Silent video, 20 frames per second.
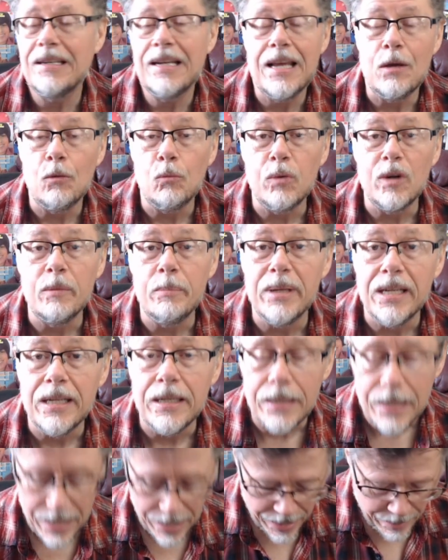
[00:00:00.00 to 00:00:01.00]
It would
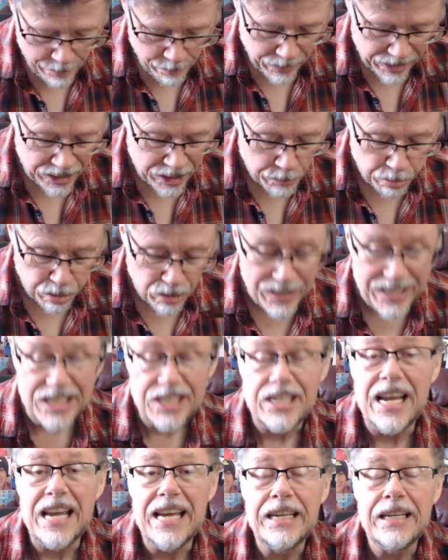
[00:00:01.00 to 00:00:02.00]
be much
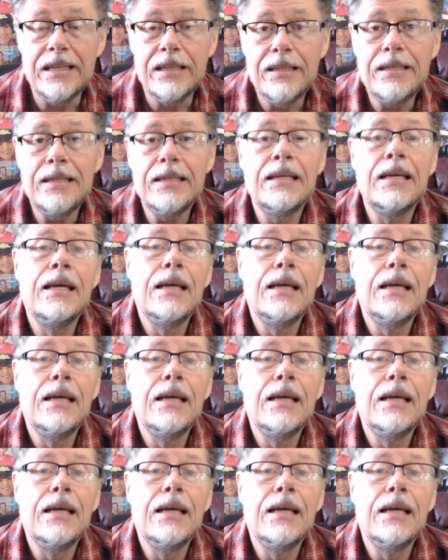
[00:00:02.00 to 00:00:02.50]
appreciated.